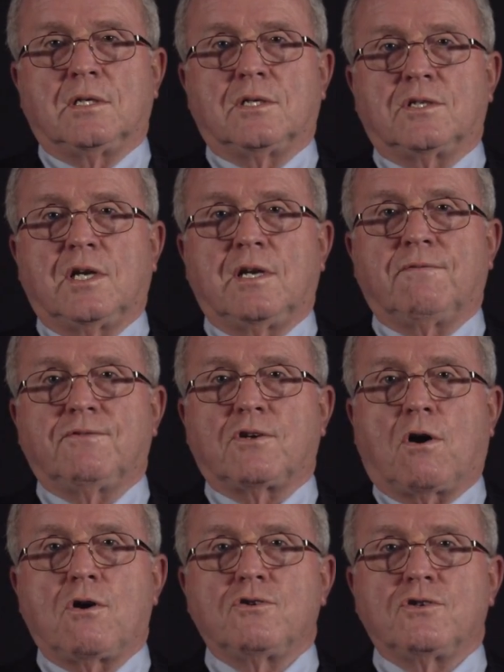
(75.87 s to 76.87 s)
to see if
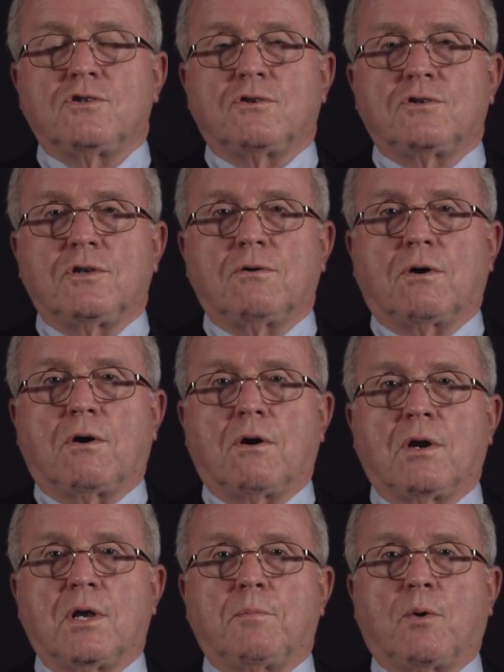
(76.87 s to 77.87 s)
charges are still
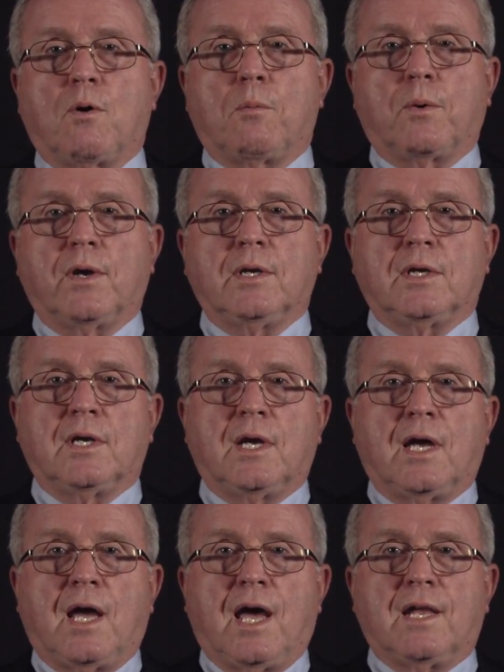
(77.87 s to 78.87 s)
currently appropriate
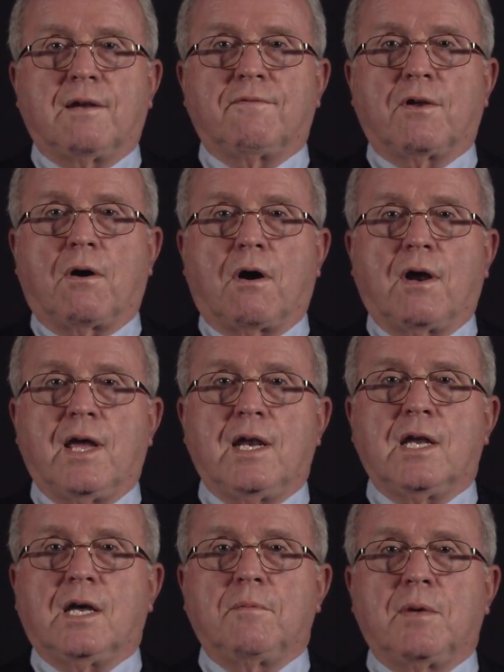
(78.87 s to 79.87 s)
and if there are
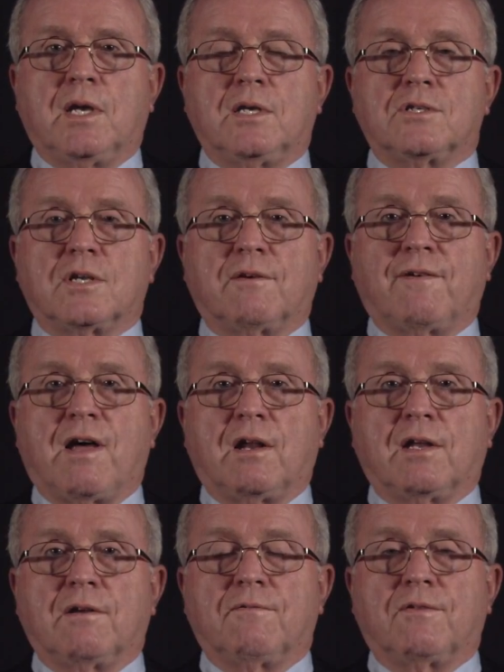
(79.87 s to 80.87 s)
any committees that have
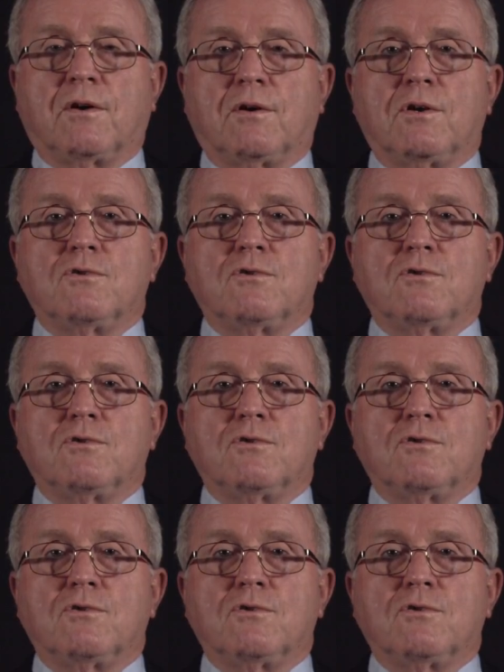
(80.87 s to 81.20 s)
outlived their